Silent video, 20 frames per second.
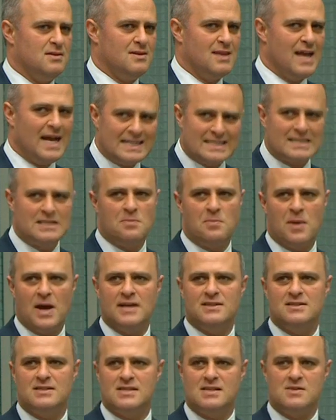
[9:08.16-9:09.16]
That's the
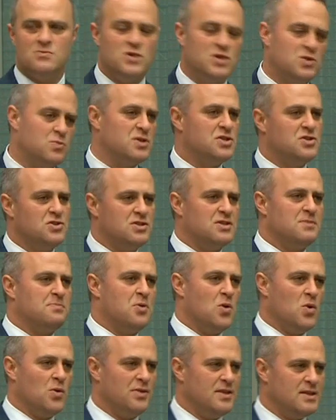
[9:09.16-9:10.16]
basis in which we should
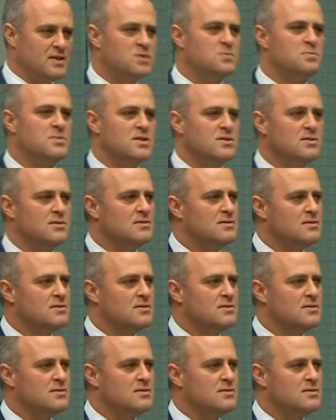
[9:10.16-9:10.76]
support this bill.